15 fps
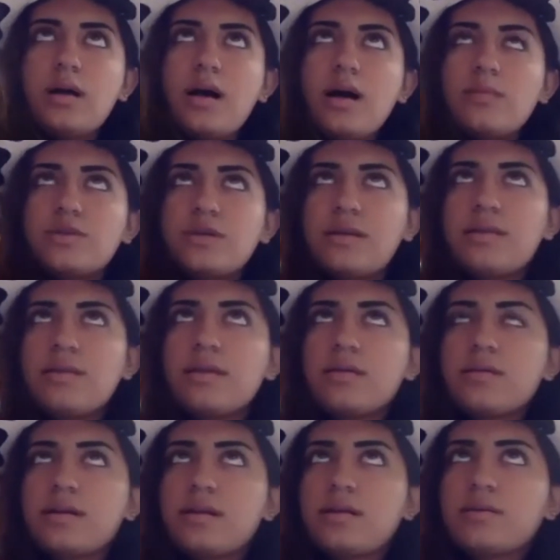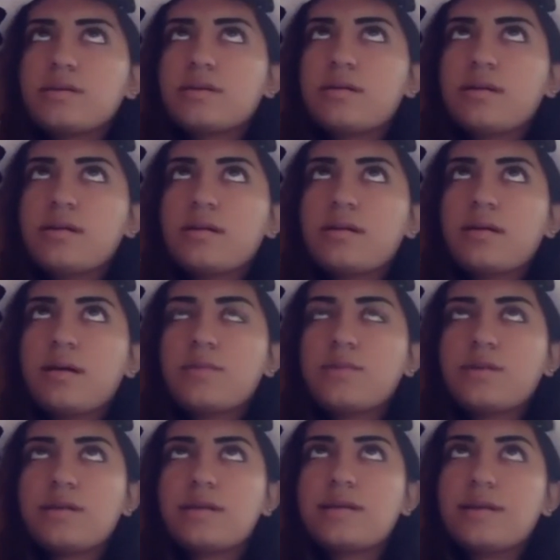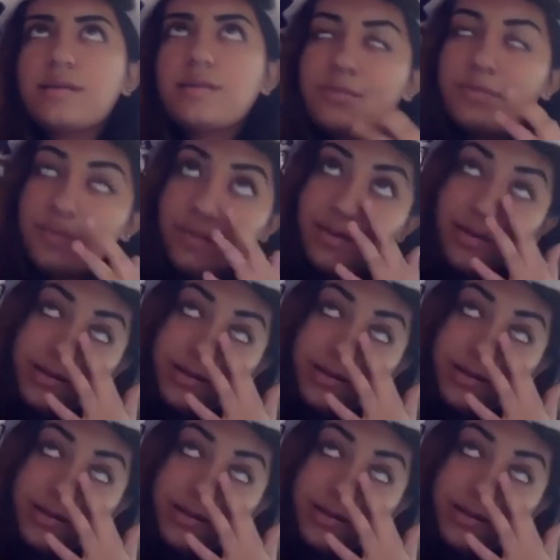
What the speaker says: trying to think right now. I'm trying to keep a